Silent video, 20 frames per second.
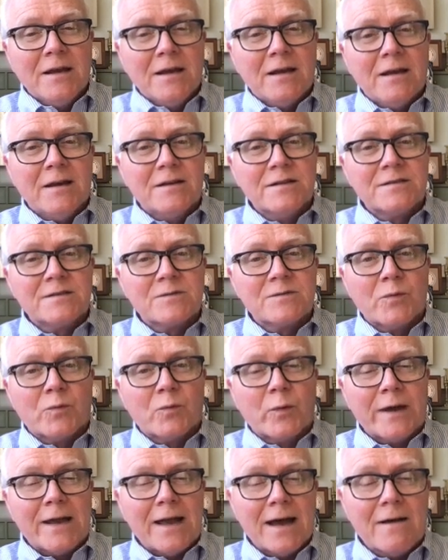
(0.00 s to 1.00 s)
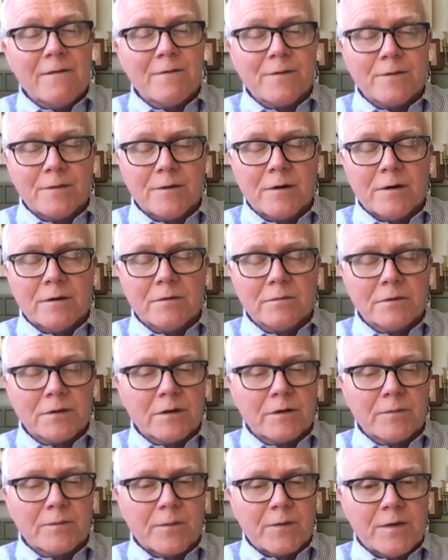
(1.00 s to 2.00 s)
is we have a
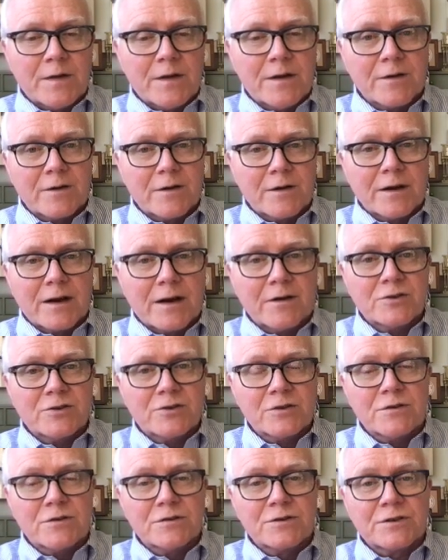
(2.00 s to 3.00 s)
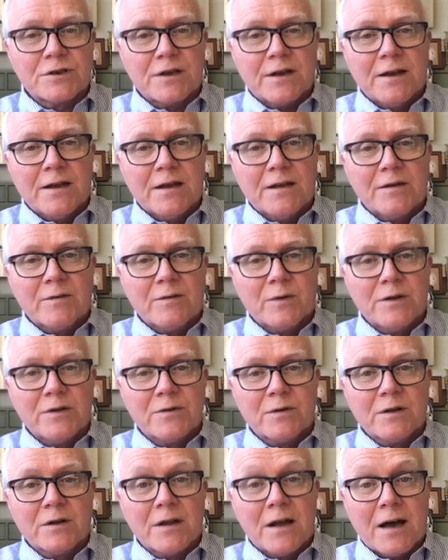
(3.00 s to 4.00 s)
little theater at our church, and we
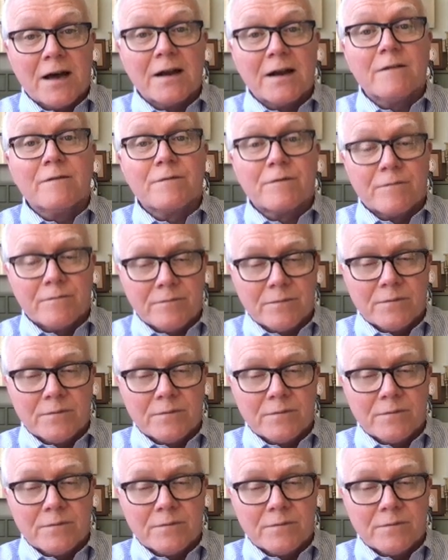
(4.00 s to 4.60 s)
do a lot of